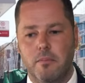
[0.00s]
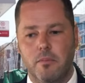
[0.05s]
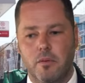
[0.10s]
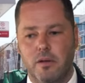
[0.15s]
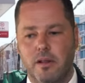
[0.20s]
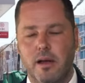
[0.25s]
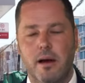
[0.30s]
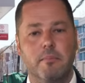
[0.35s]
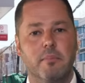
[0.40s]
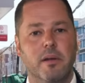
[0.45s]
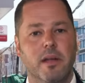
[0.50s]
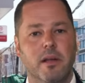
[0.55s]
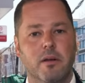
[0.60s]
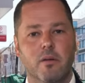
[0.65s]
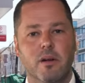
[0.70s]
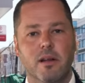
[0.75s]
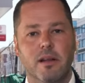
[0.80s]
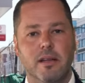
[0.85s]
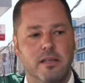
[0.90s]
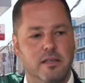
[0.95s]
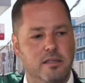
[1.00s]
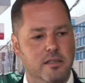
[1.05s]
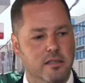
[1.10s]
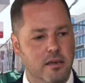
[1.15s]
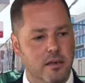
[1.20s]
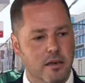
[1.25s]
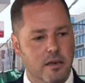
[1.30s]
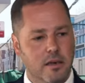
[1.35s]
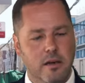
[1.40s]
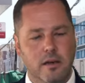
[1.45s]
without being released.
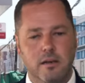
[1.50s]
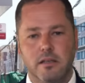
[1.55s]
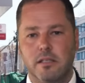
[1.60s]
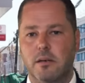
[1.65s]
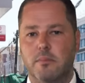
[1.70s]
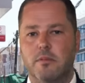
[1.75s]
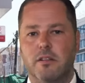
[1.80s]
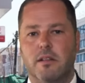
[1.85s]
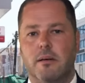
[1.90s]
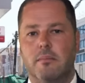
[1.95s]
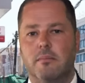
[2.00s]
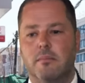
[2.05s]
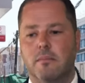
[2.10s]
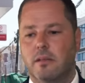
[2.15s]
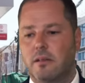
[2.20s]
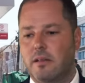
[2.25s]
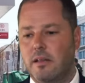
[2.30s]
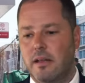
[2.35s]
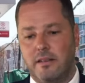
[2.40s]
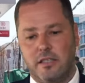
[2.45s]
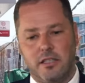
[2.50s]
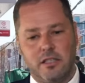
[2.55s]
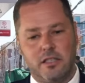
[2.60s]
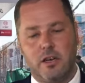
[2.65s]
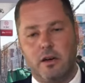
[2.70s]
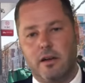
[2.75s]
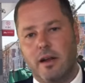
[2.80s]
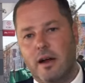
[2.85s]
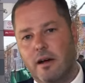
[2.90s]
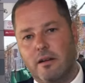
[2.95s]
Some of them, they just
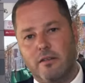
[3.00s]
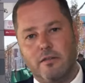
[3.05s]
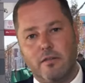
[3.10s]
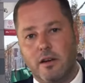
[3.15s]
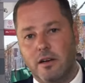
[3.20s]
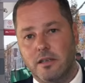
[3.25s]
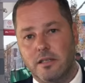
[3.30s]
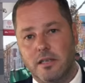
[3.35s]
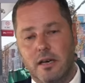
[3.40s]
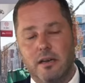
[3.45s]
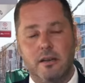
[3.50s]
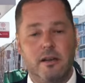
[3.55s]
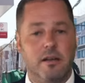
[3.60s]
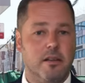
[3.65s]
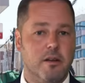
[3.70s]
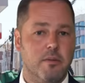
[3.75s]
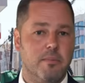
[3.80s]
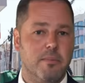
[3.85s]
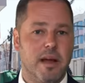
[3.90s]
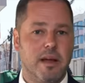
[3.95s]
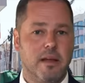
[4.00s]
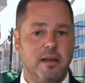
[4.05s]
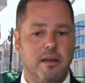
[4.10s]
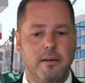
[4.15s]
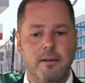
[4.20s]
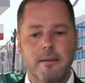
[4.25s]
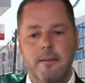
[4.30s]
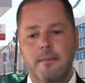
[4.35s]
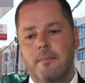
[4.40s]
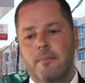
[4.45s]
got out of lockdown, now they're back
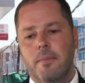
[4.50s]
in.